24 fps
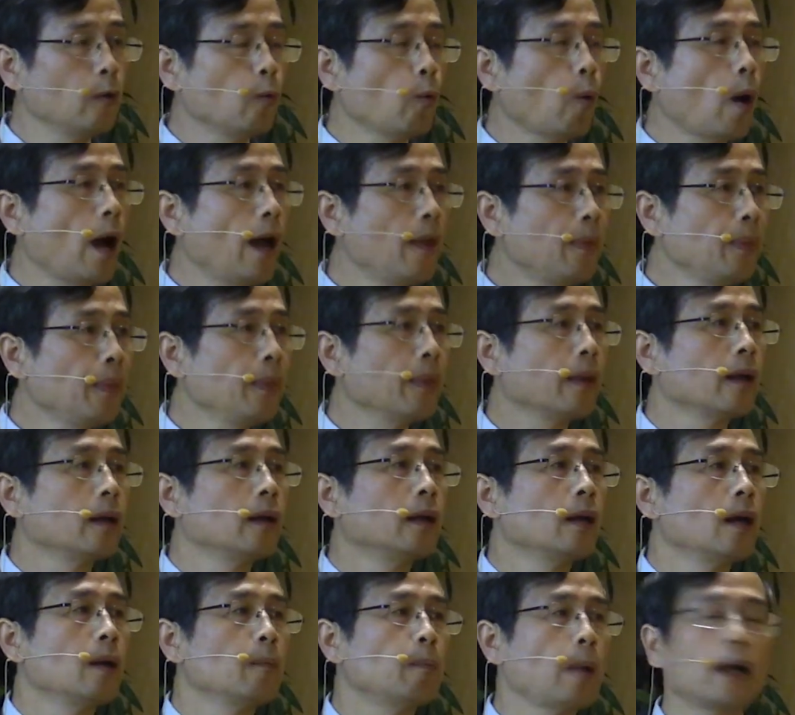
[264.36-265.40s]
one
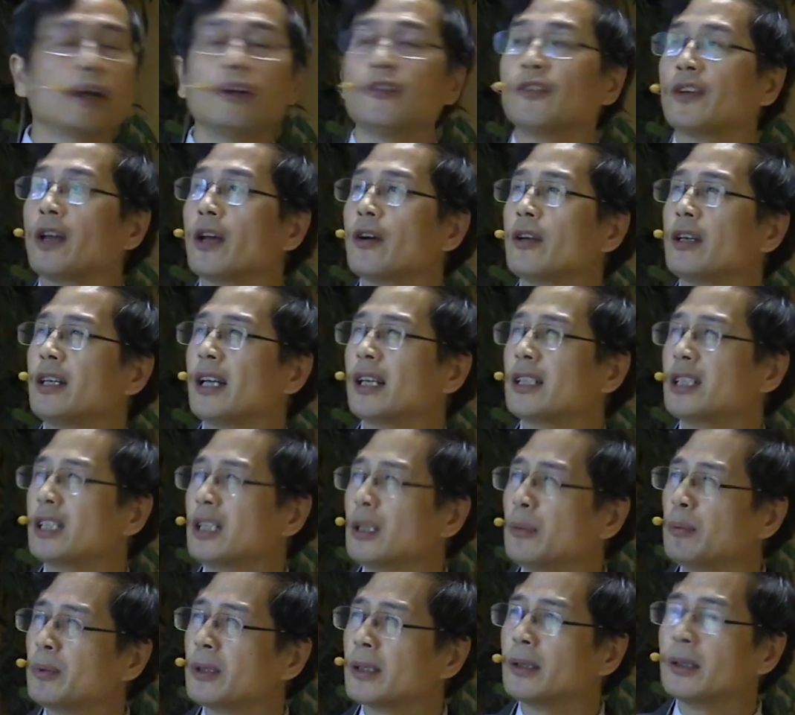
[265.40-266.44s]
microfluidic
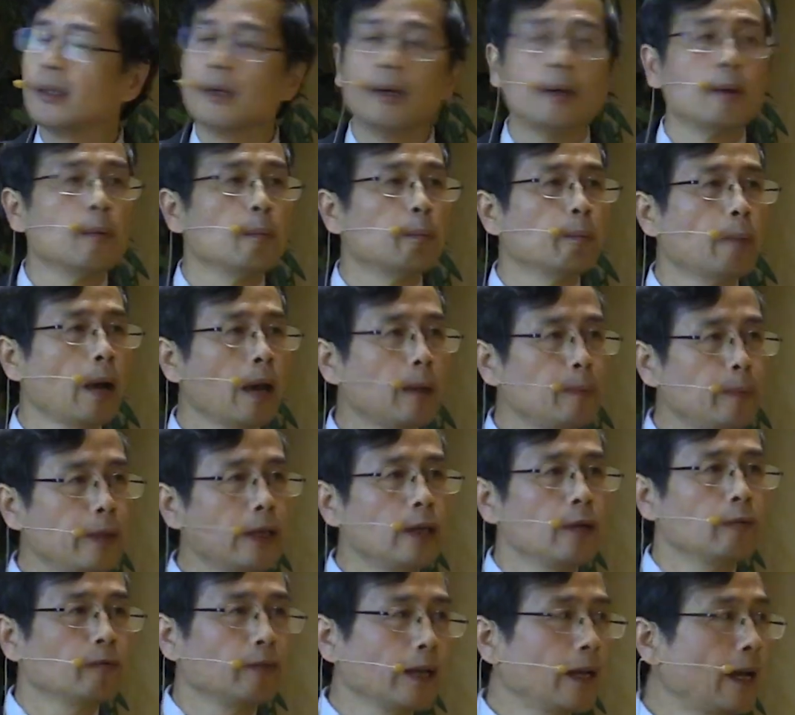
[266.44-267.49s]
chips,
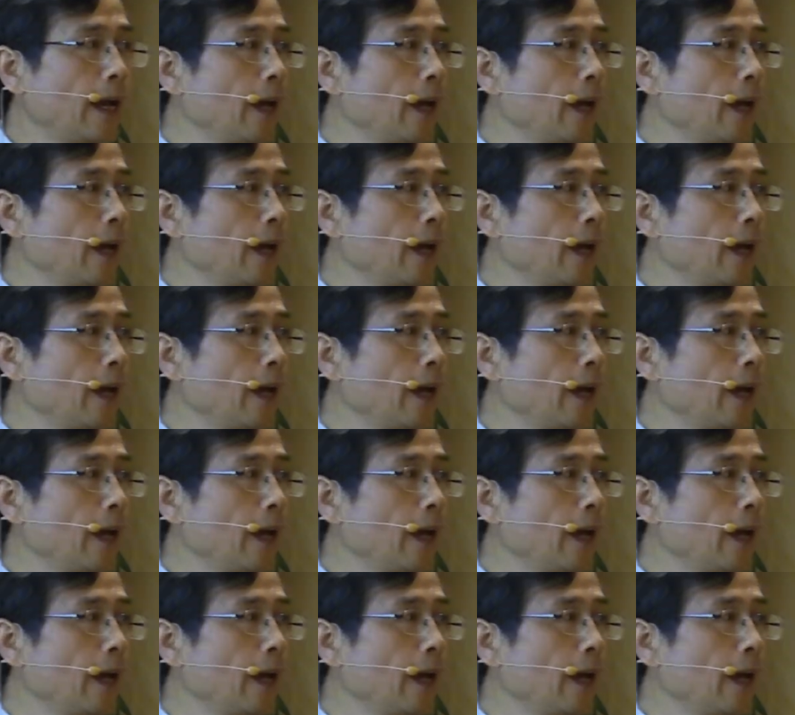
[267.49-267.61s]
maybe we